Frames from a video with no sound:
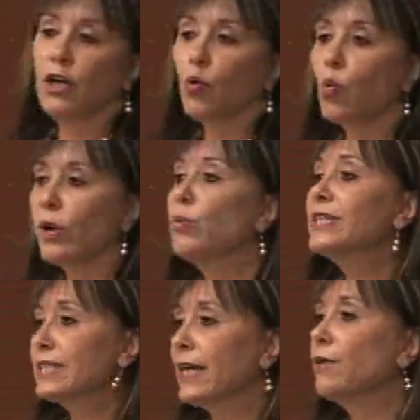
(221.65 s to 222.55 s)
when we
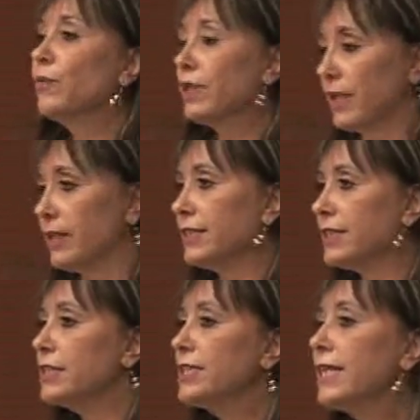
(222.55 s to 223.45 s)
start with this
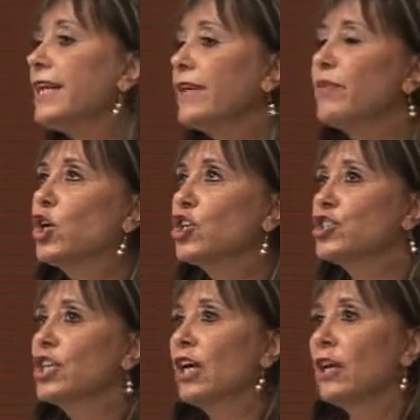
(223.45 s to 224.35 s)
in Chile
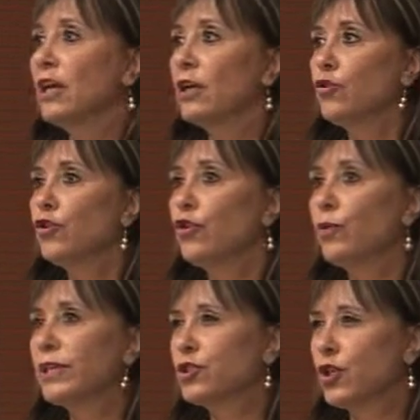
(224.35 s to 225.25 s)
because, you know,
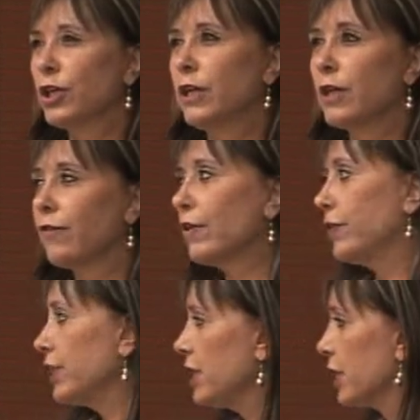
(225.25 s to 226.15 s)
we are talking
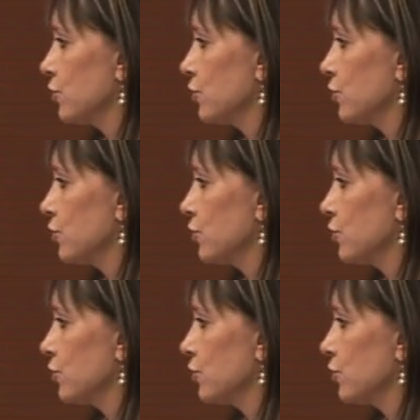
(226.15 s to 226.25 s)
about the year